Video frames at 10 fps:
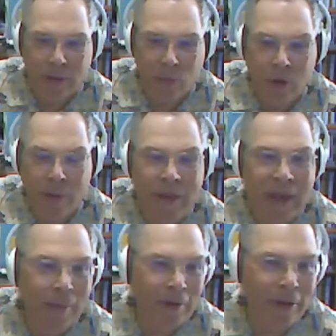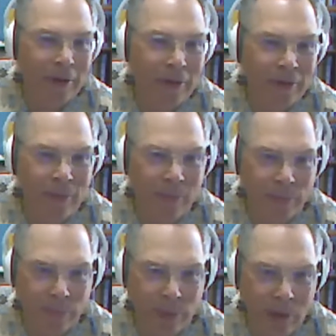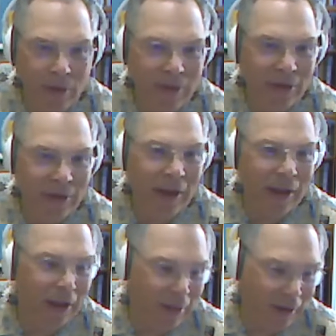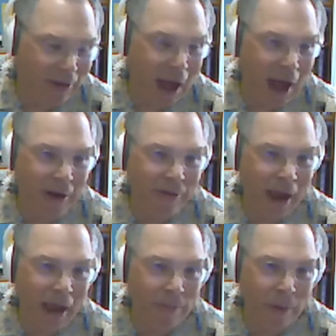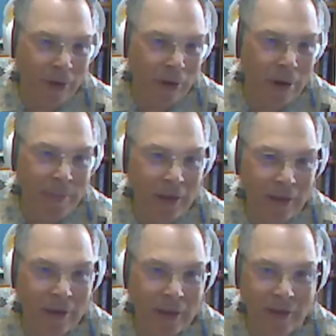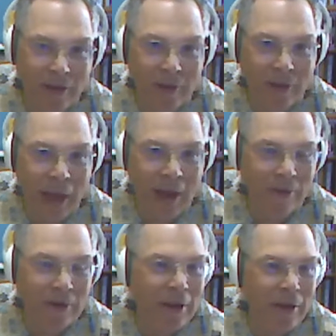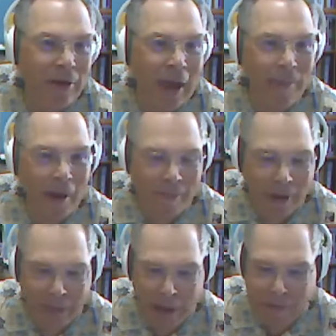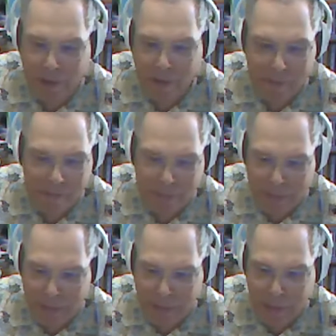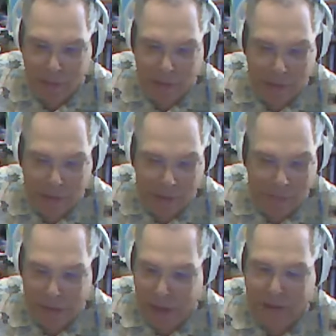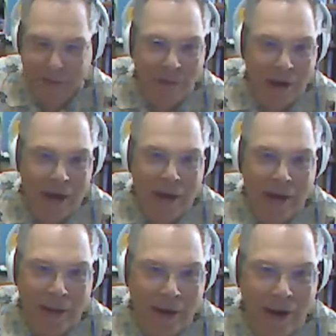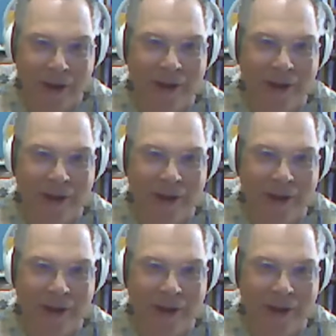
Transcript: we'll be able to use this this contract but we're going to be using this new language that you came up with i went oh well that's great you know